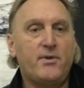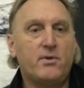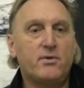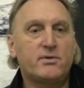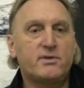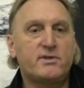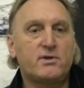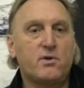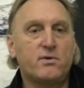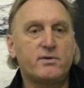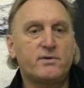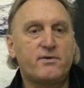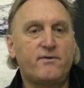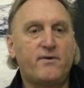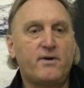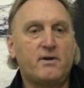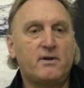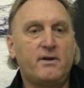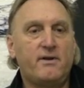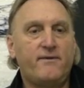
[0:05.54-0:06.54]
to help those
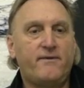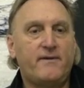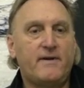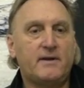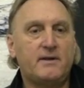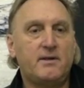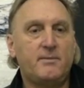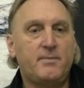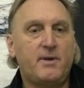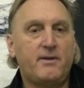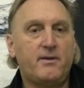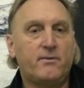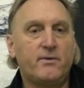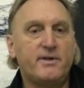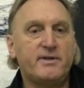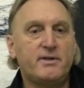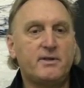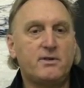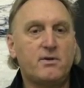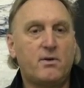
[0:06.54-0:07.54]
so severely affected by
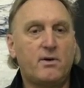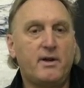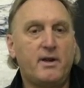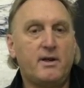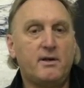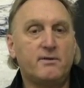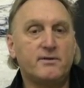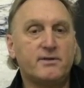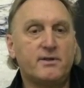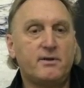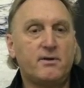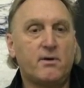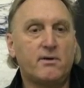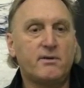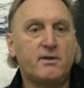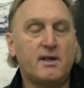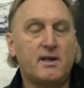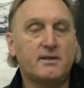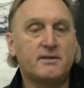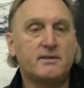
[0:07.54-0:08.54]
the recent tornadoes
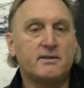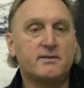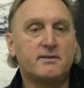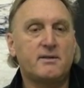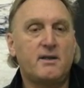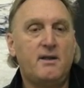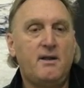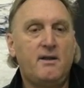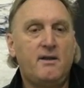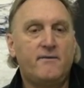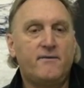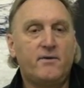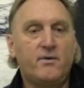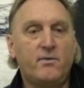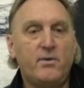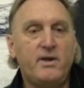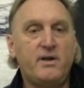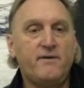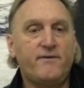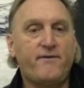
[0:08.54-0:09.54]
in North Texas.
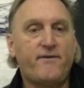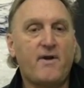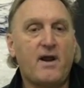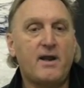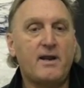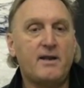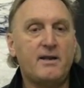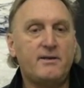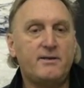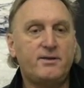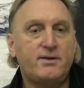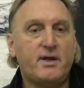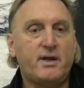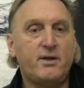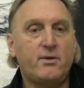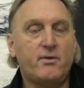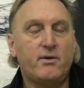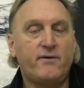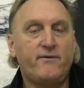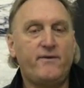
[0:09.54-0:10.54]
For the week of Friday,
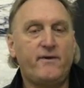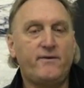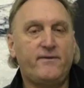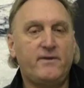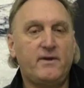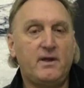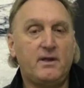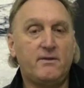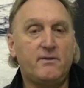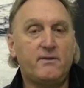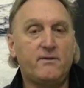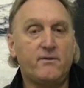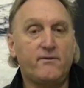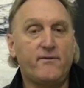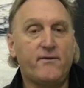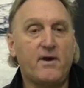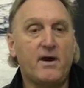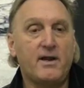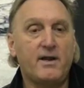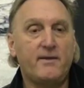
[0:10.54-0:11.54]
January 15th
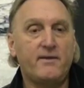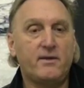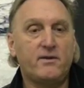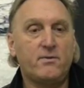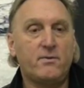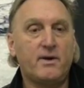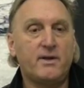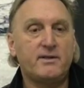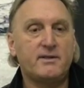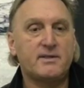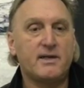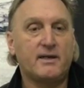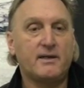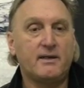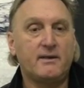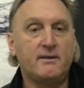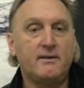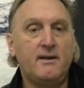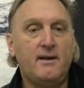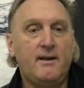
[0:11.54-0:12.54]
through Friday the
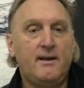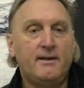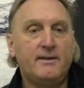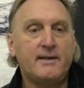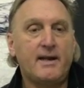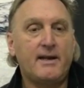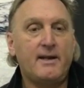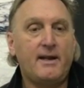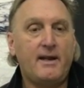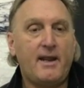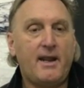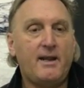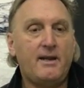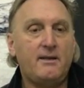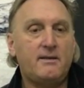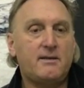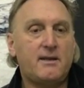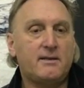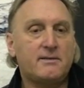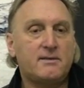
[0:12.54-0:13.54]
22nd, dine at
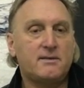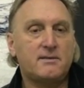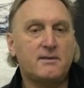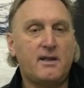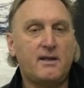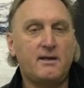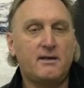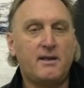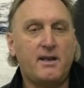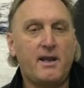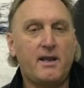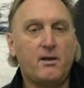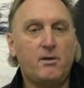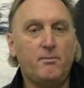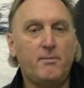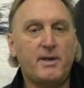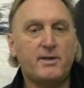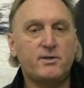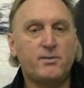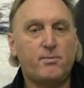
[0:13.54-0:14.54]
any Texas and
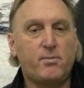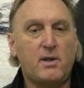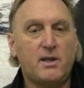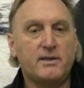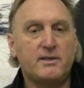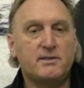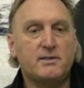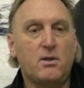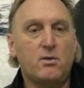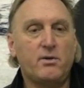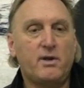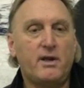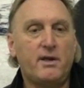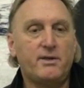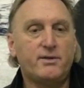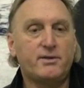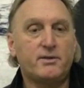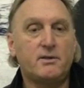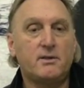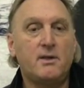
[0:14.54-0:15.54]
Cattle Metroplex
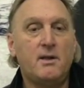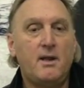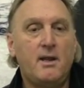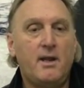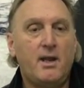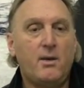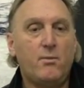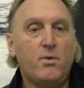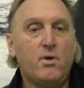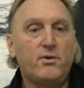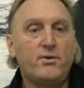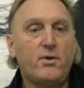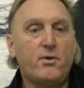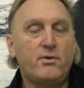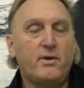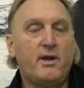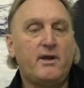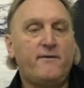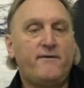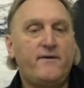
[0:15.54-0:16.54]
location and
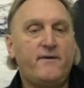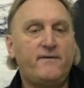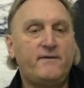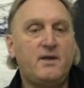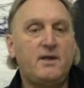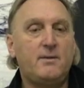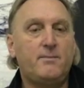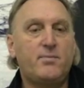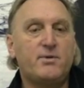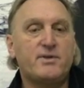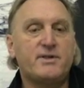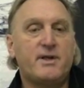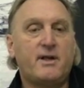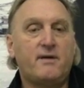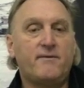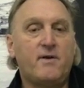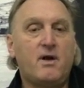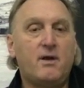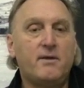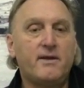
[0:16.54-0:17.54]
we'll donate 15%
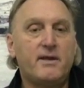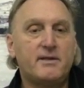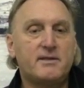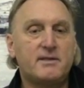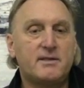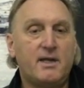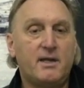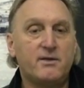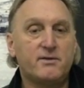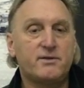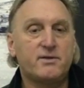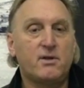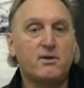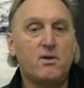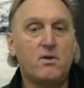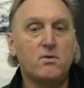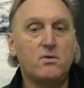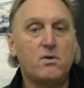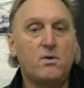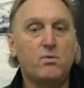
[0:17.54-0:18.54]
of all net
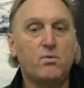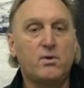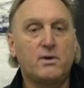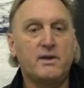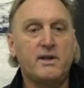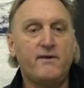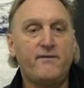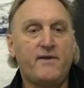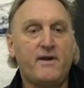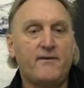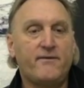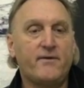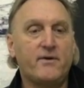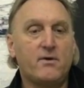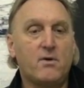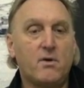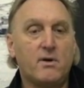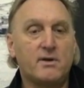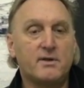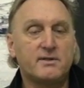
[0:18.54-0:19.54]
sales to local relief
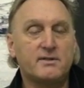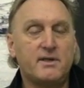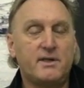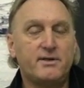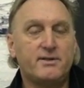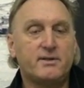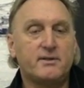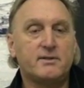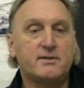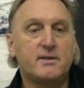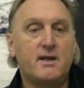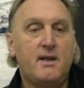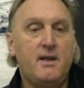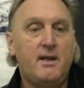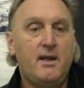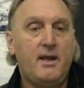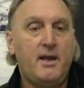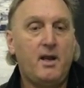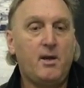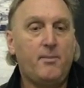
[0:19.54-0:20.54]
effort organizations.